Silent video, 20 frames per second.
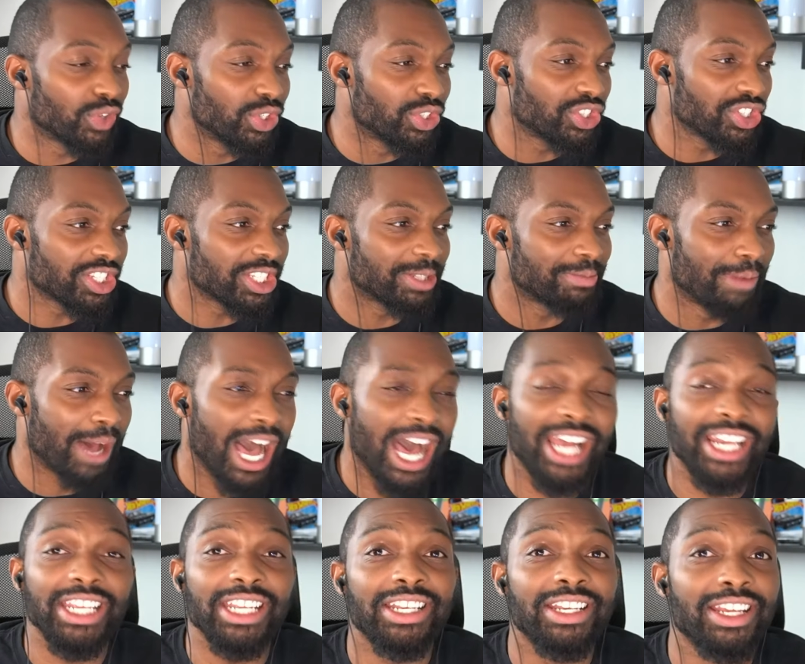just
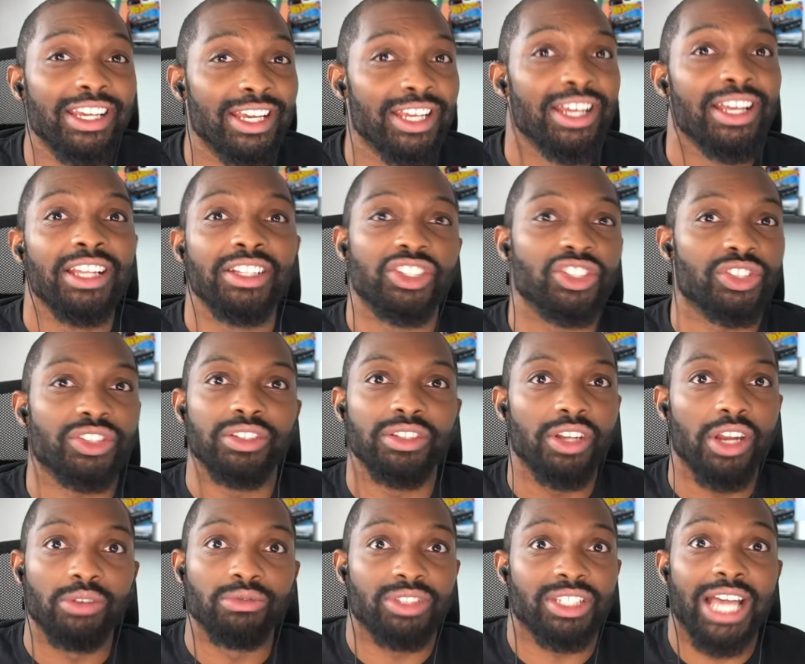spawning
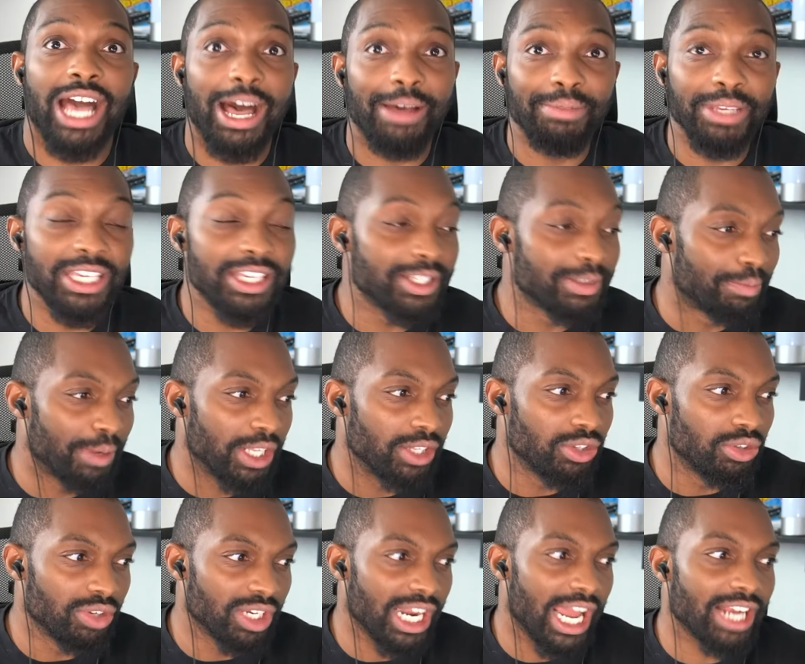zombies, but
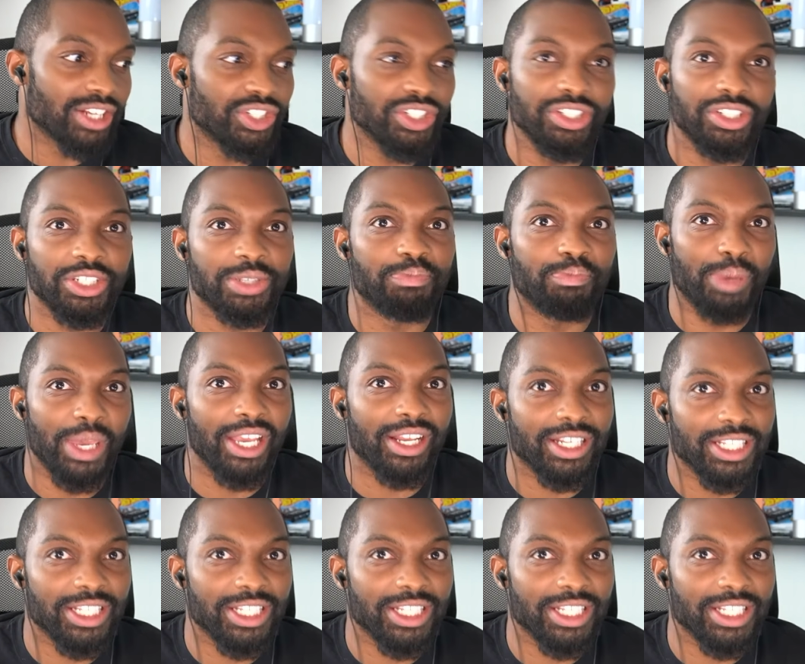you can actually just pick a